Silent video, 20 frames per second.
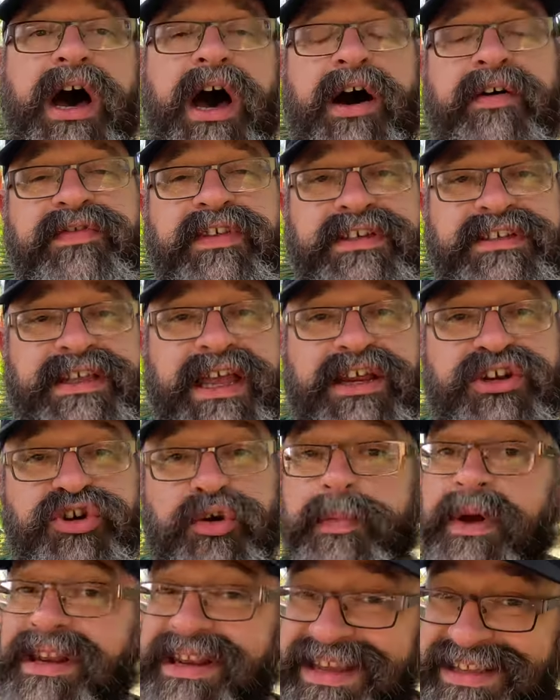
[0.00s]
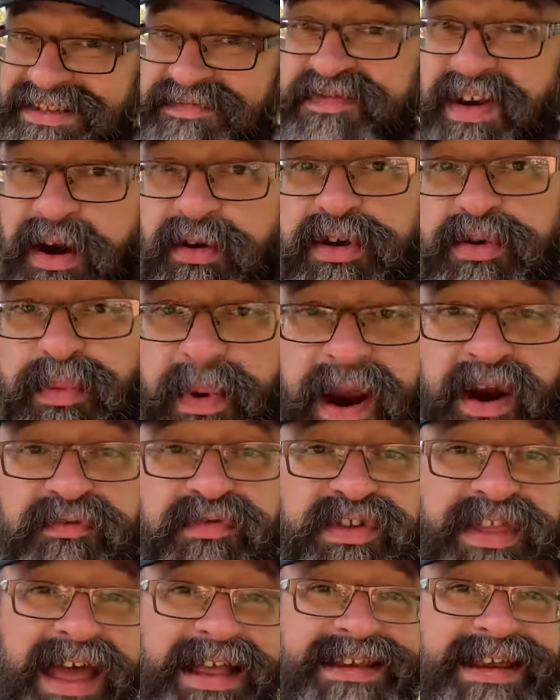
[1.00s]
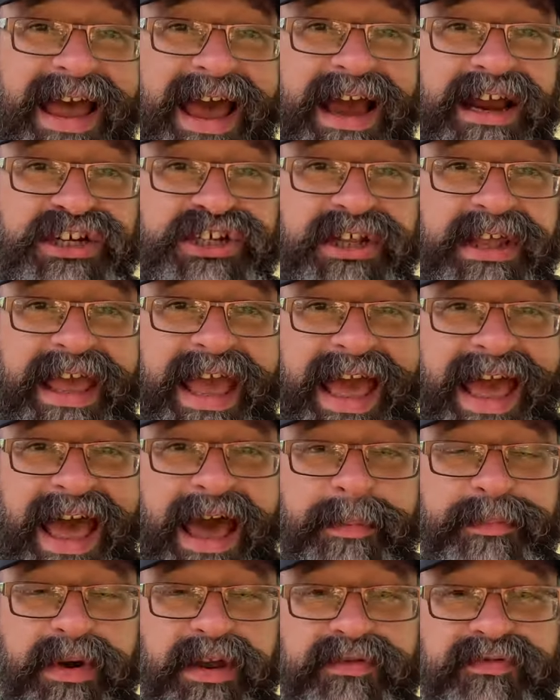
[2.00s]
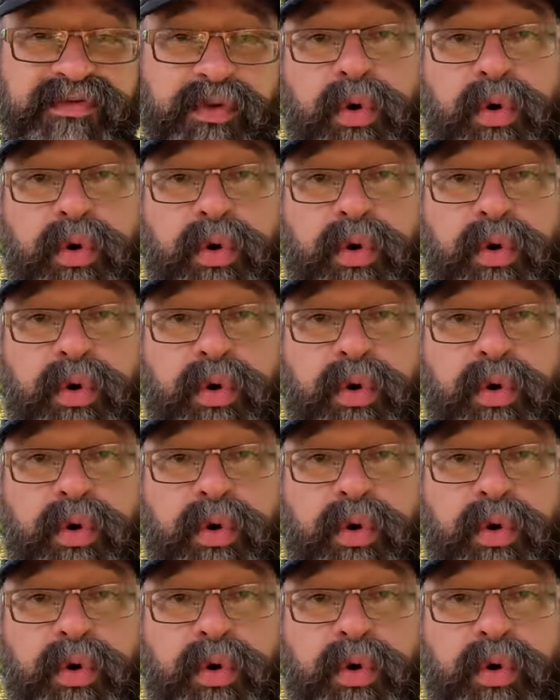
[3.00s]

of this nature, but it's very rare for that to actually happen,